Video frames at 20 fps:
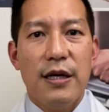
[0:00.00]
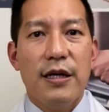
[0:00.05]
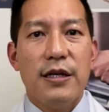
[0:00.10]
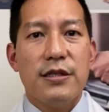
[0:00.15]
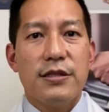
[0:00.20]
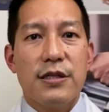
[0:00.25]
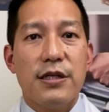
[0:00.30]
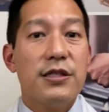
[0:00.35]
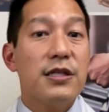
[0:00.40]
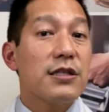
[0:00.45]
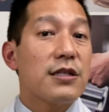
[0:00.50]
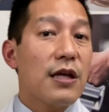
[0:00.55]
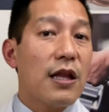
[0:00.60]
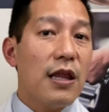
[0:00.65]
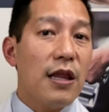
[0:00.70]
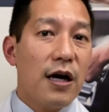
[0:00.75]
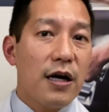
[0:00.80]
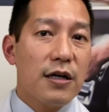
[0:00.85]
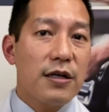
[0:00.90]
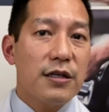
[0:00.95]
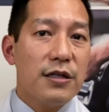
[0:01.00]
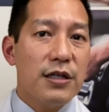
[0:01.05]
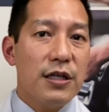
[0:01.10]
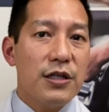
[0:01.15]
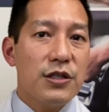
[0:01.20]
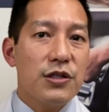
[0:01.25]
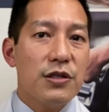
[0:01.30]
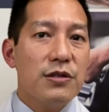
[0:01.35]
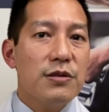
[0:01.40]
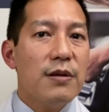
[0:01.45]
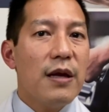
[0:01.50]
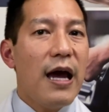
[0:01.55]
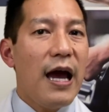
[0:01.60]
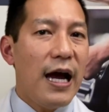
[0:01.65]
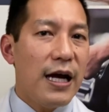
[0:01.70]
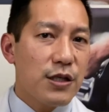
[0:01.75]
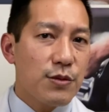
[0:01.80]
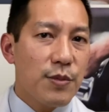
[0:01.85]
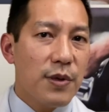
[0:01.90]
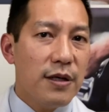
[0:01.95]
such as a lung condition,
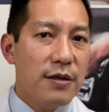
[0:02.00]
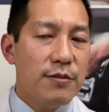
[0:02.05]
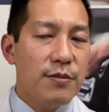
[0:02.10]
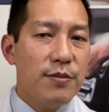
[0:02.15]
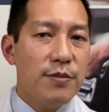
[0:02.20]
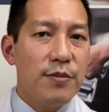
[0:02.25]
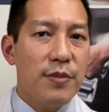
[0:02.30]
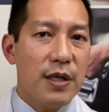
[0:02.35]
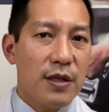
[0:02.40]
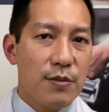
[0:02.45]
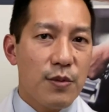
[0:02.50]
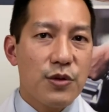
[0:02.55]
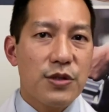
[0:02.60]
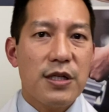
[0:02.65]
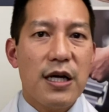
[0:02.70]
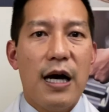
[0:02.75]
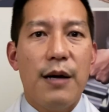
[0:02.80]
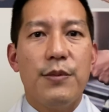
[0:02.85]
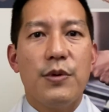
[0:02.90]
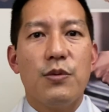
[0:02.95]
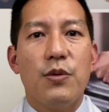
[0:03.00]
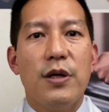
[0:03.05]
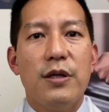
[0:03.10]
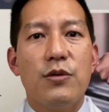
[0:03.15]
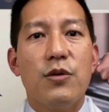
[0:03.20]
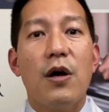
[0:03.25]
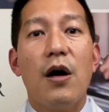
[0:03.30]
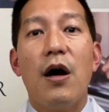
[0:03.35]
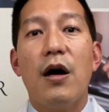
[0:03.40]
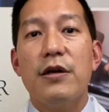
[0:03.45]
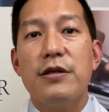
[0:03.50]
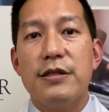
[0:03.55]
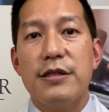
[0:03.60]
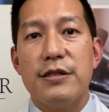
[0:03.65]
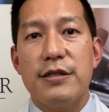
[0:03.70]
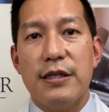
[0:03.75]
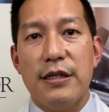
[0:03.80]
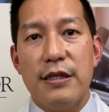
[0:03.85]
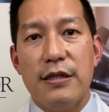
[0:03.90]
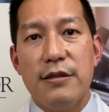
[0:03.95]
asthma being the most common one, or heart
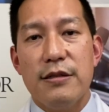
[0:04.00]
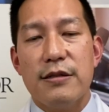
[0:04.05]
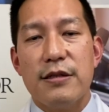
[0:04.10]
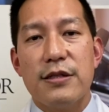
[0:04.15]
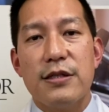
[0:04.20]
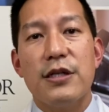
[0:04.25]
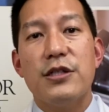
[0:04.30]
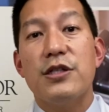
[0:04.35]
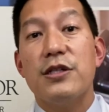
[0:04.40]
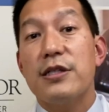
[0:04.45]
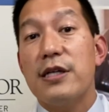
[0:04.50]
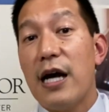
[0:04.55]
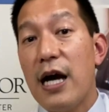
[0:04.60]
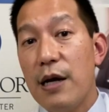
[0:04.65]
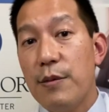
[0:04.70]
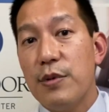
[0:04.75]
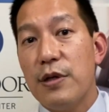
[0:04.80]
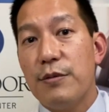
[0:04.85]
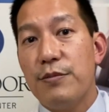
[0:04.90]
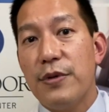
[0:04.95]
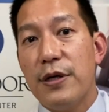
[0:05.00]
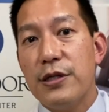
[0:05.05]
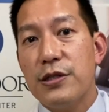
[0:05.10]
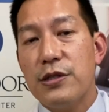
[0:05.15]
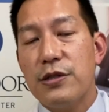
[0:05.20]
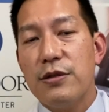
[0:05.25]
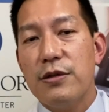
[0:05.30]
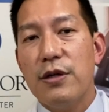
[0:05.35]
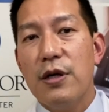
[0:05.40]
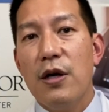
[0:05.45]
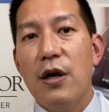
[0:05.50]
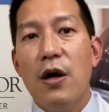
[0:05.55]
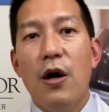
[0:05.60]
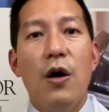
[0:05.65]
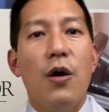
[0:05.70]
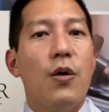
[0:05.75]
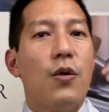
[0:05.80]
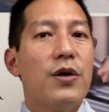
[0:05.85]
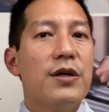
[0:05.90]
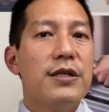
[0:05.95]
disease, such as high blood pressure,
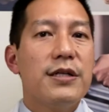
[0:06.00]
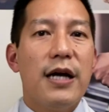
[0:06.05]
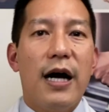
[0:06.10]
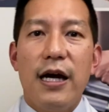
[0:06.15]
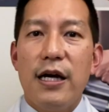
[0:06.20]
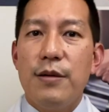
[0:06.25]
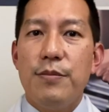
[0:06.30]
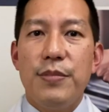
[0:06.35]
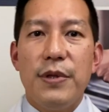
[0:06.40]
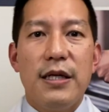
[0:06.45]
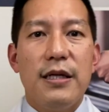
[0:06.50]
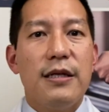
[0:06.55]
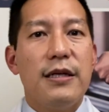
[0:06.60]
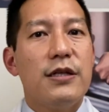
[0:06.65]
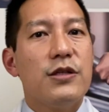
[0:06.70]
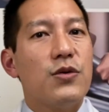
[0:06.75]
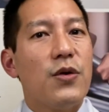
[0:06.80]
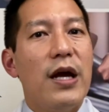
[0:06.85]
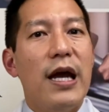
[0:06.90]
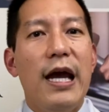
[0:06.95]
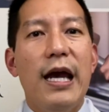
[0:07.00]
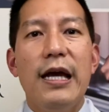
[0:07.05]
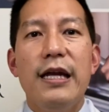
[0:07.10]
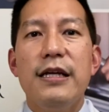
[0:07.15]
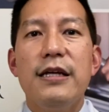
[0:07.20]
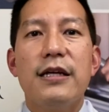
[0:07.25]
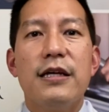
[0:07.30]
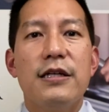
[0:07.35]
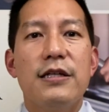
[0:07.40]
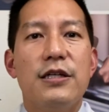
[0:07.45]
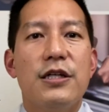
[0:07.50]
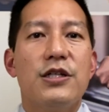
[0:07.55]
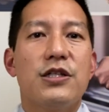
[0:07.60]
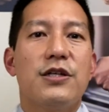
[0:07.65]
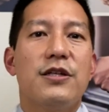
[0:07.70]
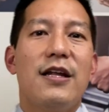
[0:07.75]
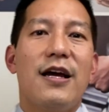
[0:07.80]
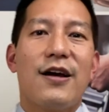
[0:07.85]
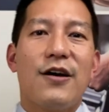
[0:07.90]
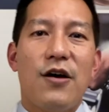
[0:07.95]
or diabetes, or any condition
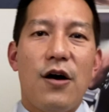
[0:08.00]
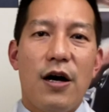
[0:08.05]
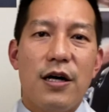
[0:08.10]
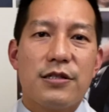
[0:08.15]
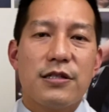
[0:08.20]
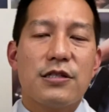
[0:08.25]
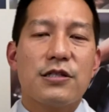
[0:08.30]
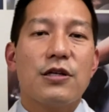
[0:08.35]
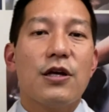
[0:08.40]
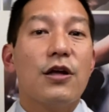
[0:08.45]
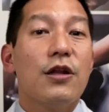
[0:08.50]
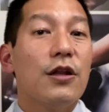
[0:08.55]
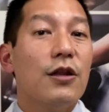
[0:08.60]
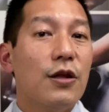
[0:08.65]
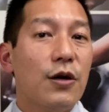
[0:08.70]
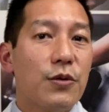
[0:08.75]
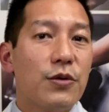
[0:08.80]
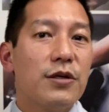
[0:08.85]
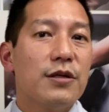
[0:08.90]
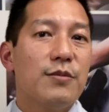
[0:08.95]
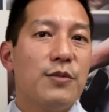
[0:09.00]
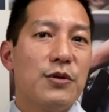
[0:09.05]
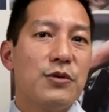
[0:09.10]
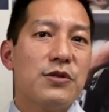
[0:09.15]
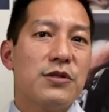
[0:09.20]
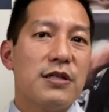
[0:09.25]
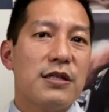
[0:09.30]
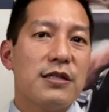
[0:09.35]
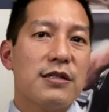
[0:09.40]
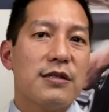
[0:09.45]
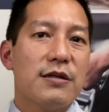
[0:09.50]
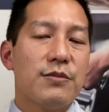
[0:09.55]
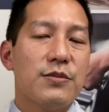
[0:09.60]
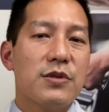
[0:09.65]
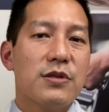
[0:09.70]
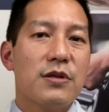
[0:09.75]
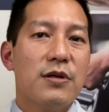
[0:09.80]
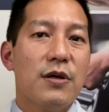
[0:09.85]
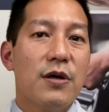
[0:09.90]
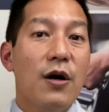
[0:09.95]
that causes lowered immune
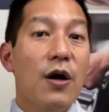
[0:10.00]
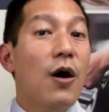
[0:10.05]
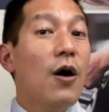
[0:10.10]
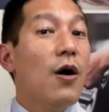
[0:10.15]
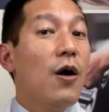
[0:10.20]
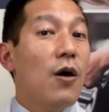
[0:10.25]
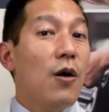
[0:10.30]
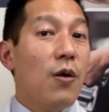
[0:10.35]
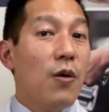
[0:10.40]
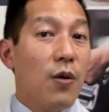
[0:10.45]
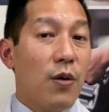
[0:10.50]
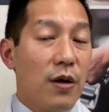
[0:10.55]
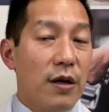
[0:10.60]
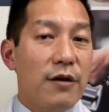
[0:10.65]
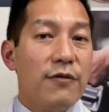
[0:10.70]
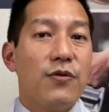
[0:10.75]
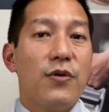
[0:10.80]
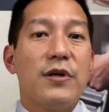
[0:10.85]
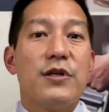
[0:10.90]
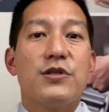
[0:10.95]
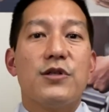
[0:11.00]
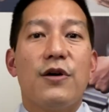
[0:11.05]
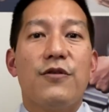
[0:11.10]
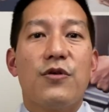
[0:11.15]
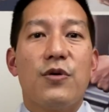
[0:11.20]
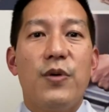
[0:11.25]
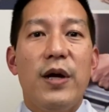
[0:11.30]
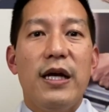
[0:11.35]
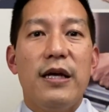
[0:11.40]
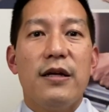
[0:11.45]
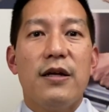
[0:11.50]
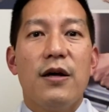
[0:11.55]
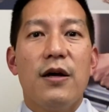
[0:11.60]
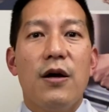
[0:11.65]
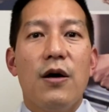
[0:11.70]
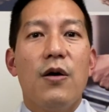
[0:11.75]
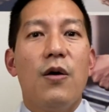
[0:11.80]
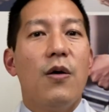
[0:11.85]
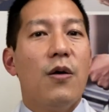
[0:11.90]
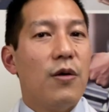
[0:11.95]
systems, or if one is overweight
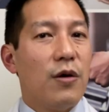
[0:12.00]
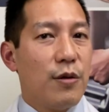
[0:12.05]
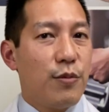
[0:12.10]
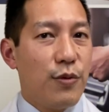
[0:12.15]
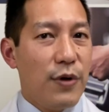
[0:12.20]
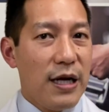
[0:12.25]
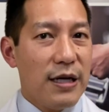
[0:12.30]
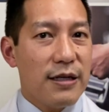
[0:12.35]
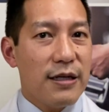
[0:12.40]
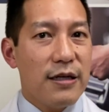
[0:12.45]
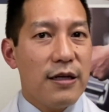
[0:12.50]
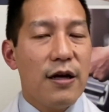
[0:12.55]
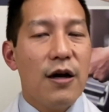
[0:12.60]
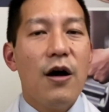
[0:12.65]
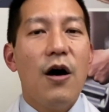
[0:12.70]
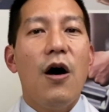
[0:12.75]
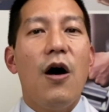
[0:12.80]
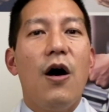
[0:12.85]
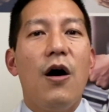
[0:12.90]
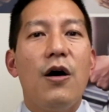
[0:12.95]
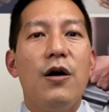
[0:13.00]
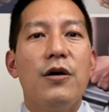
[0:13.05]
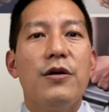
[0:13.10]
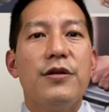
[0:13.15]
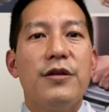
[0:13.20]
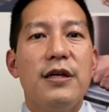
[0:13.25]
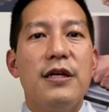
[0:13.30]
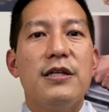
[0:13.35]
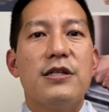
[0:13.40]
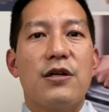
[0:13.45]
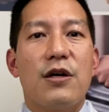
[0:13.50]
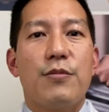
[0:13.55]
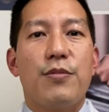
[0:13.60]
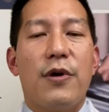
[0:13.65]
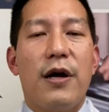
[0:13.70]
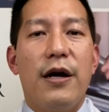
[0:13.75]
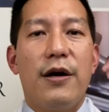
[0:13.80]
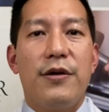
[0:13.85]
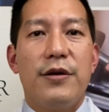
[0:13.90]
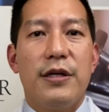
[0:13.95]
or pregnant. All these are
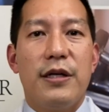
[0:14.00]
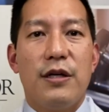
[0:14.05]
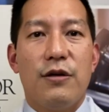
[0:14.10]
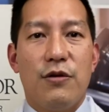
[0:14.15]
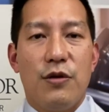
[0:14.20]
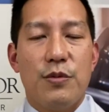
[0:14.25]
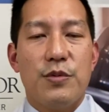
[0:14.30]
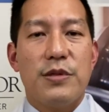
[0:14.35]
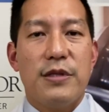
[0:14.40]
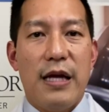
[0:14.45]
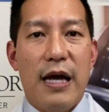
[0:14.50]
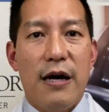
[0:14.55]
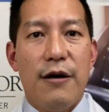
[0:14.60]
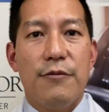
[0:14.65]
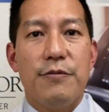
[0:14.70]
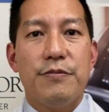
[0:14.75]
priority groups now.